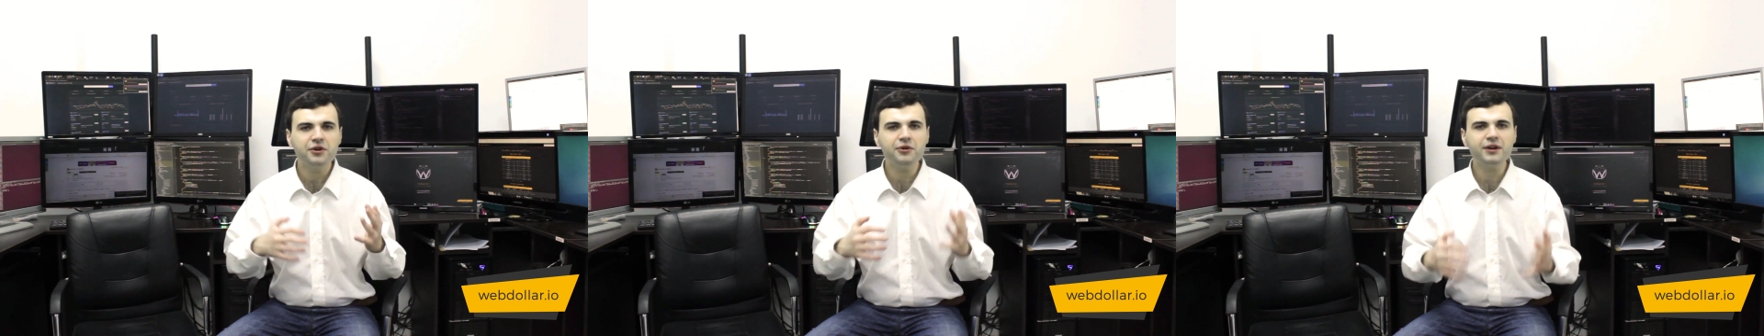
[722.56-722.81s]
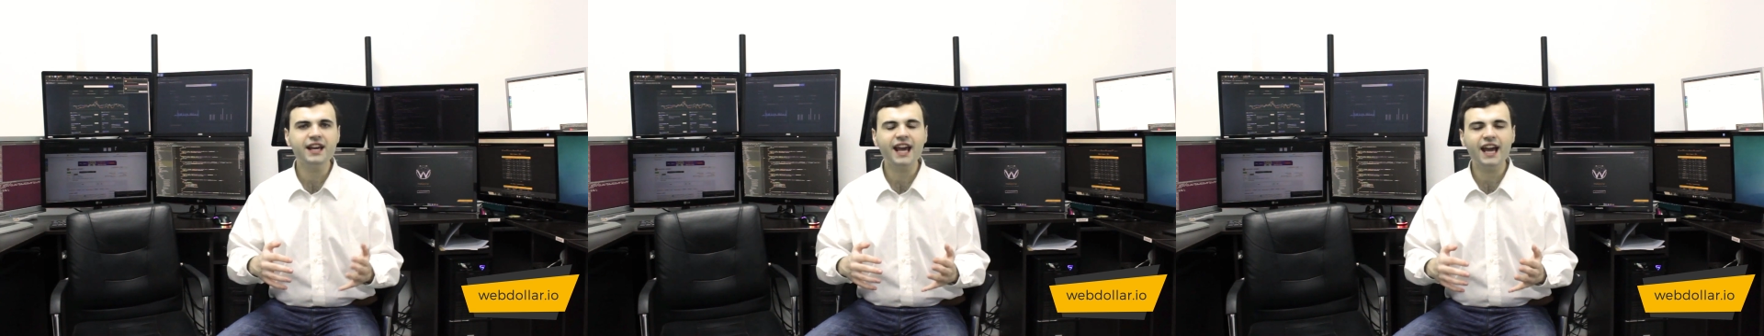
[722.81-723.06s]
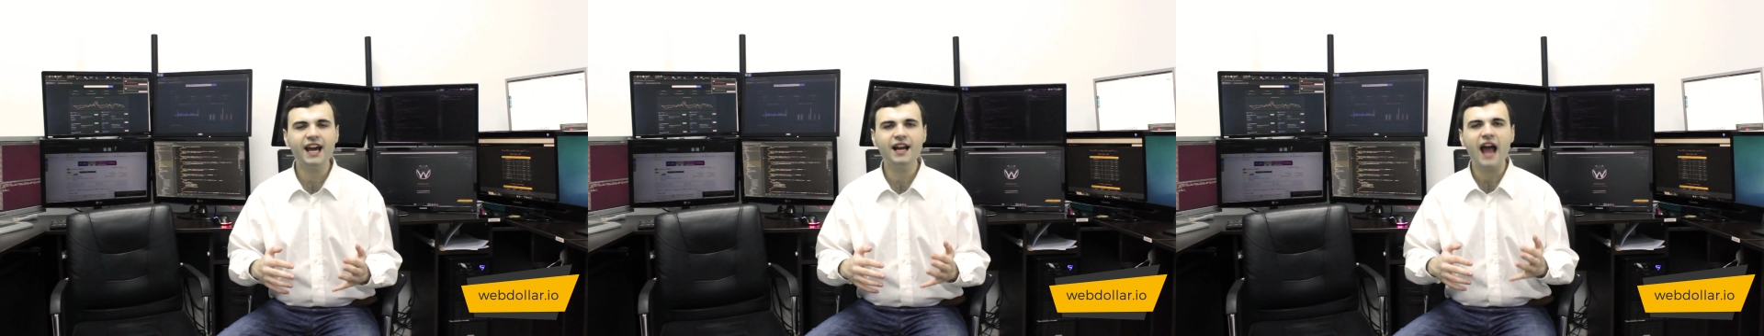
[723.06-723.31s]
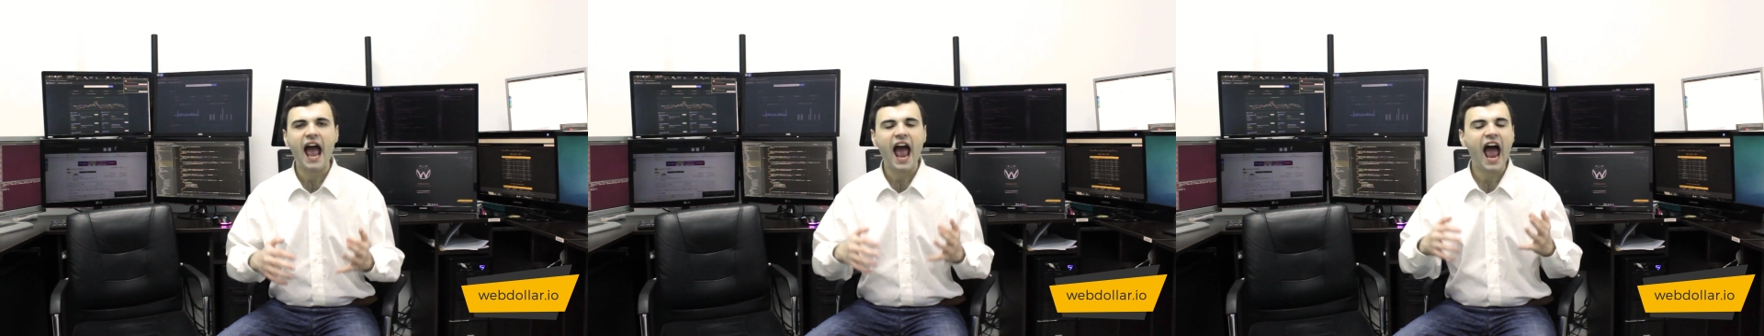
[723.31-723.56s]
you
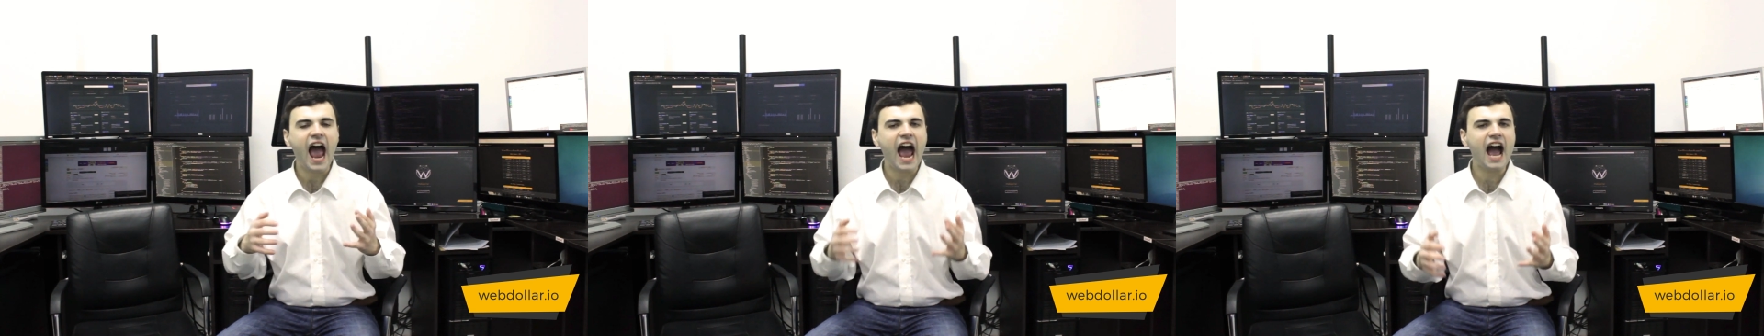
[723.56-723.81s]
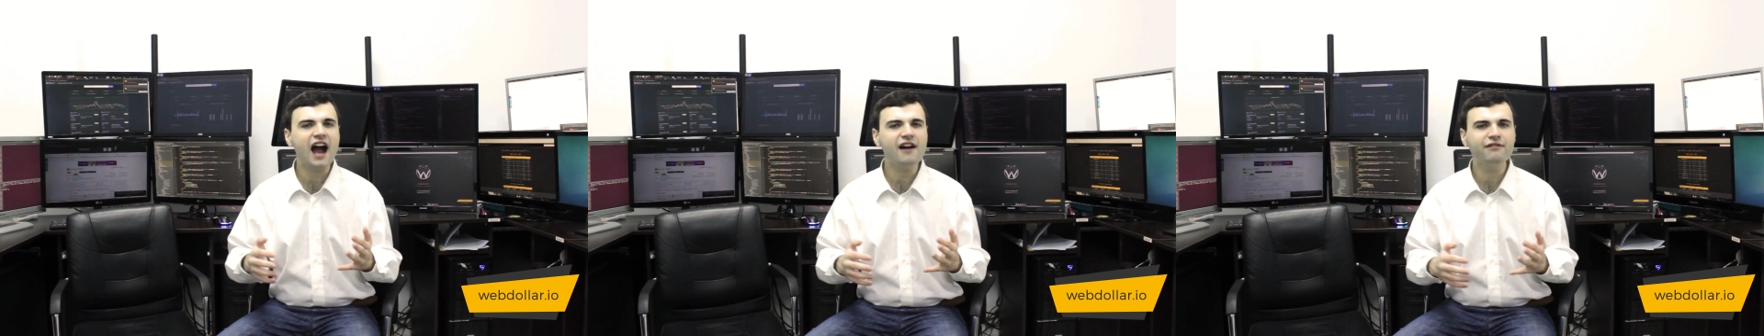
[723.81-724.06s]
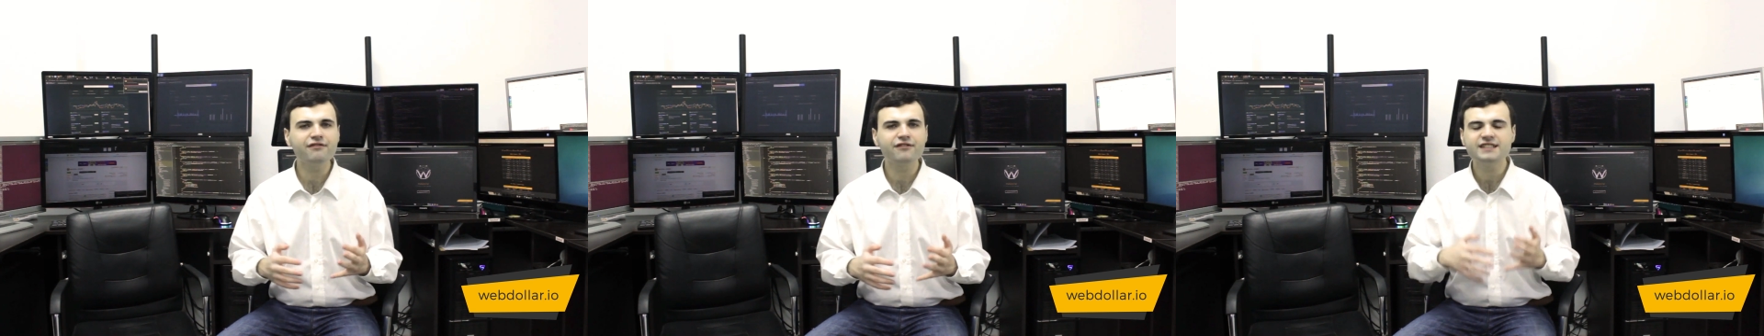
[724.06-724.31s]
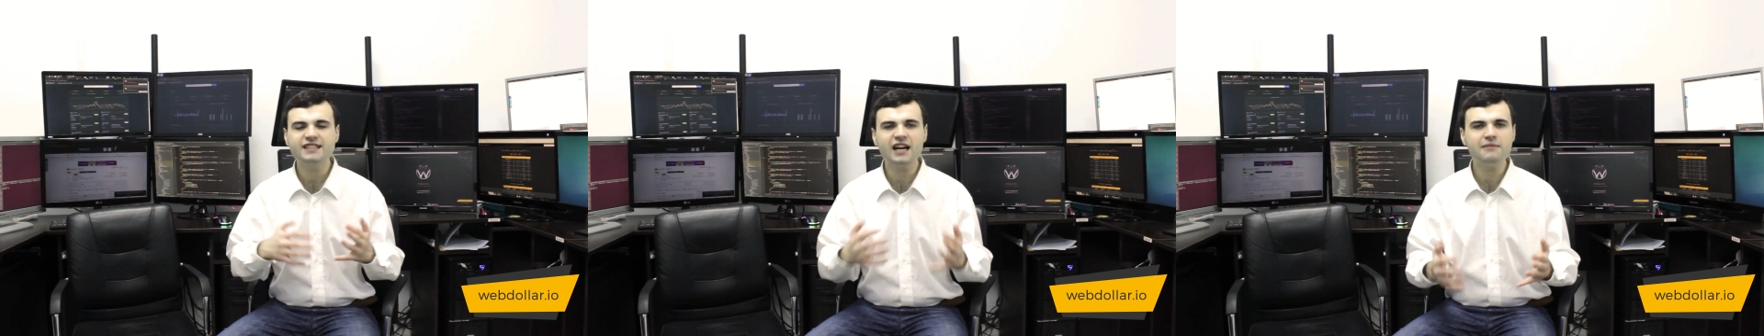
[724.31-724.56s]
can have
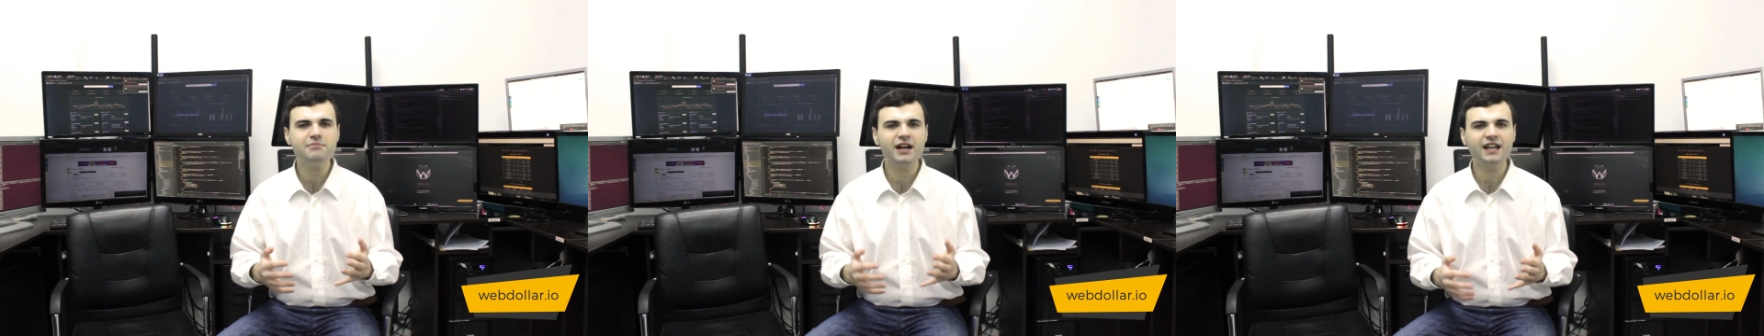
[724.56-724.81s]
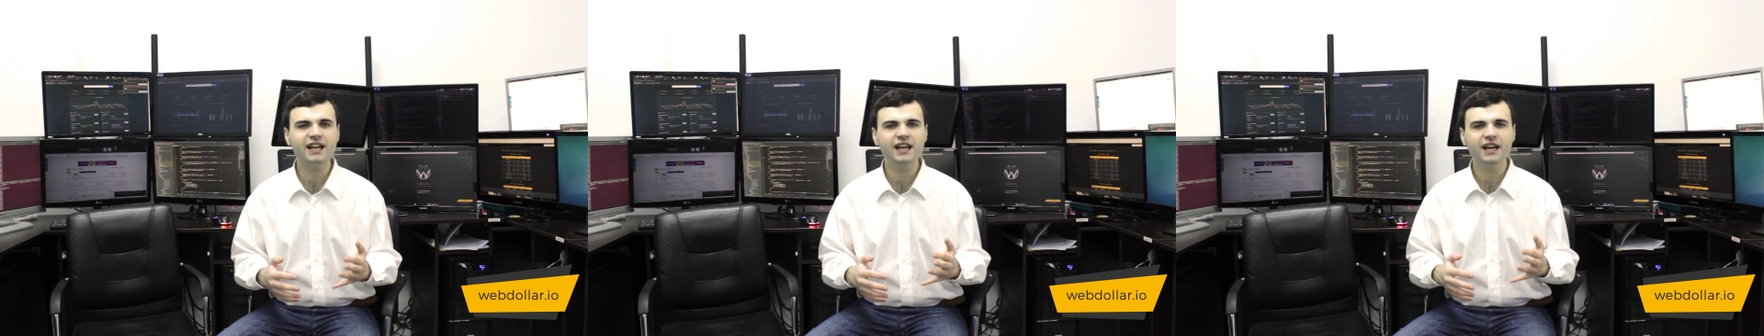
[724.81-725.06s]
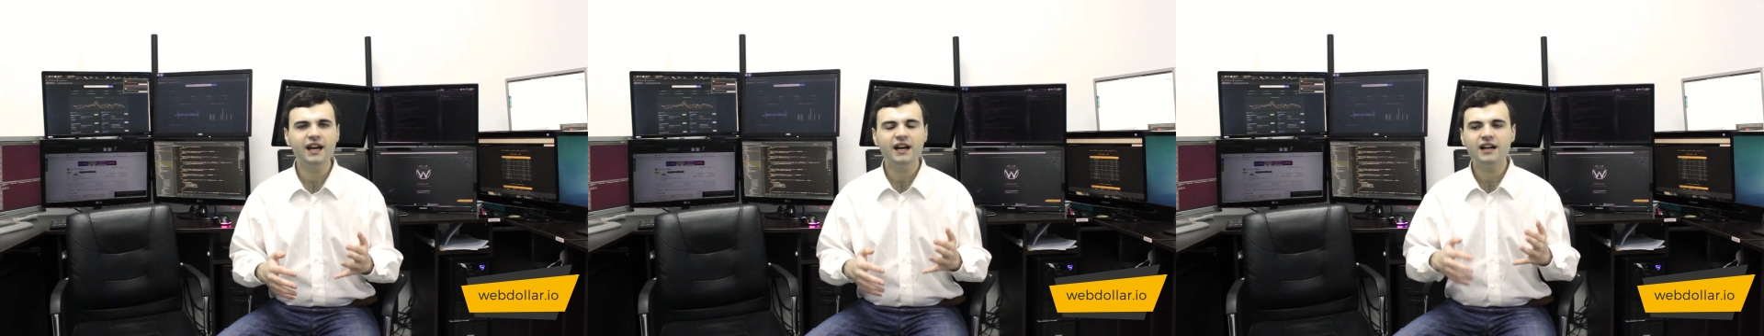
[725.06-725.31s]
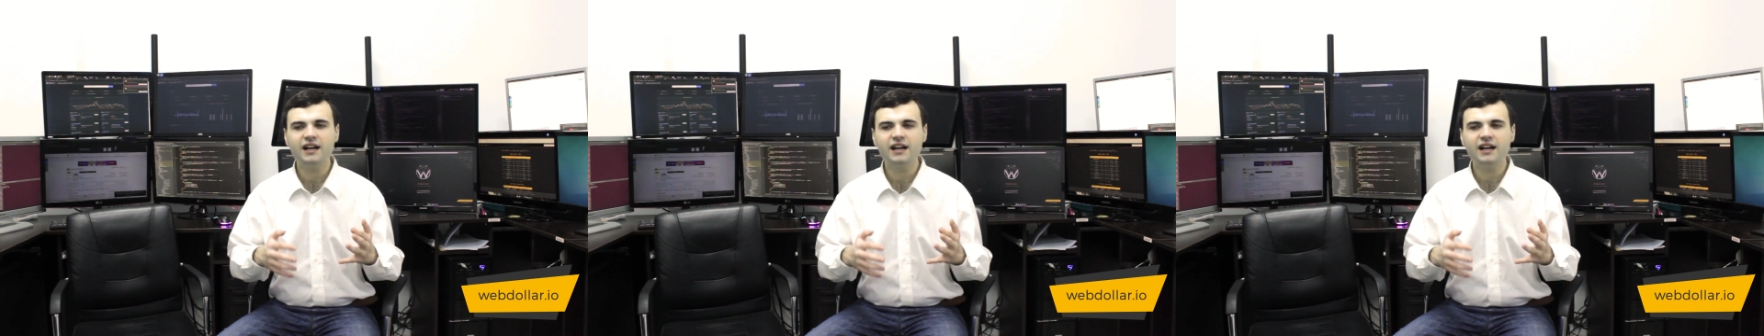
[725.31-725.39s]
somebody